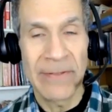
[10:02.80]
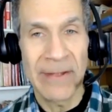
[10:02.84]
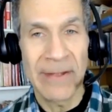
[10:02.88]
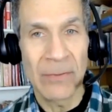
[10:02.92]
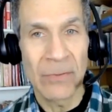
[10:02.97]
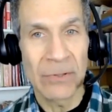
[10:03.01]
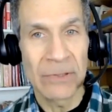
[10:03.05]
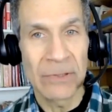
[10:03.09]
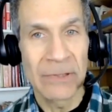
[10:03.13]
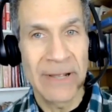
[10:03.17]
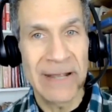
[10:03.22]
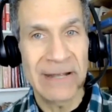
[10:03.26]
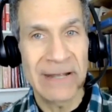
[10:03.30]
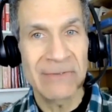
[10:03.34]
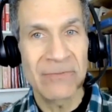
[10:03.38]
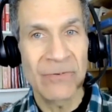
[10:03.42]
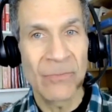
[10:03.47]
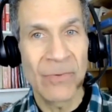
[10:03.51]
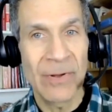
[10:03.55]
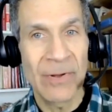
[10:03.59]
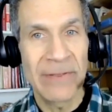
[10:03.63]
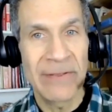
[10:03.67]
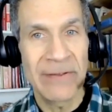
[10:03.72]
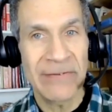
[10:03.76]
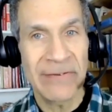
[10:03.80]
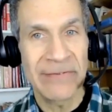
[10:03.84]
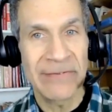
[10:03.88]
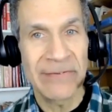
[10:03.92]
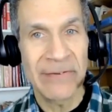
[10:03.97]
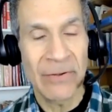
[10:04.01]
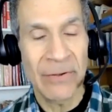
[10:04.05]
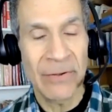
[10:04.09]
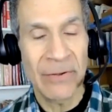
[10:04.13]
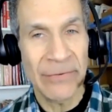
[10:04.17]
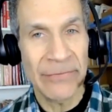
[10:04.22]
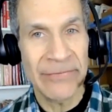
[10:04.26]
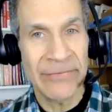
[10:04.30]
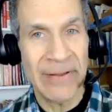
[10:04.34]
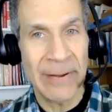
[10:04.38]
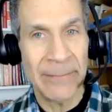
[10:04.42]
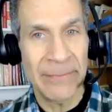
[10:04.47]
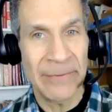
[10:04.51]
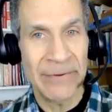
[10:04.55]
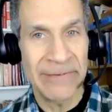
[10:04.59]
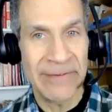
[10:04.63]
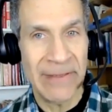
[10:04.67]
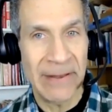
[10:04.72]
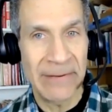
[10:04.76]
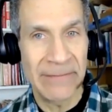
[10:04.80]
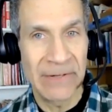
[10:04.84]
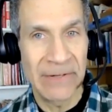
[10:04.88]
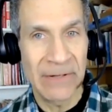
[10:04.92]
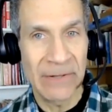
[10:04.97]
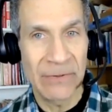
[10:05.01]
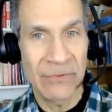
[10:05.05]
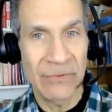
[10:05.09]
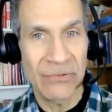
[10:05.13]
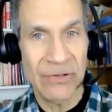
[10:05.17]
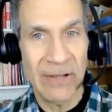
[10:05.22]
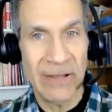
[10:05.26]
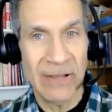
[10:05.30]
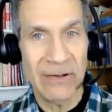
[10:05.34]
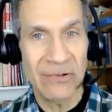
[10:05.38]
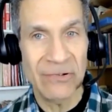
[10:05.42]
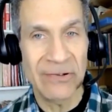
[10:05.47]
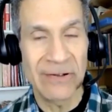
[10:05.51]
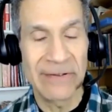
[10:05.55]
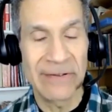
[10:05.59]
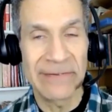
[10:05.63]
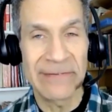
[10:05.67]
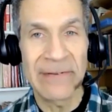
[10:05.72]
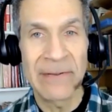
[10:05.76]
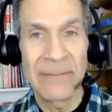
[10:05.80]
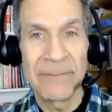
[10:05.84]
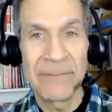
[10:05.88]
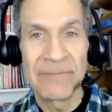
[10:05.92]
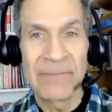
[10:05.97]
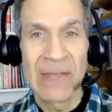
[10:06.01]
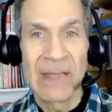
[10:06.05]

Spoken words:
they were linked or whether this is a whole separate set of negotiations.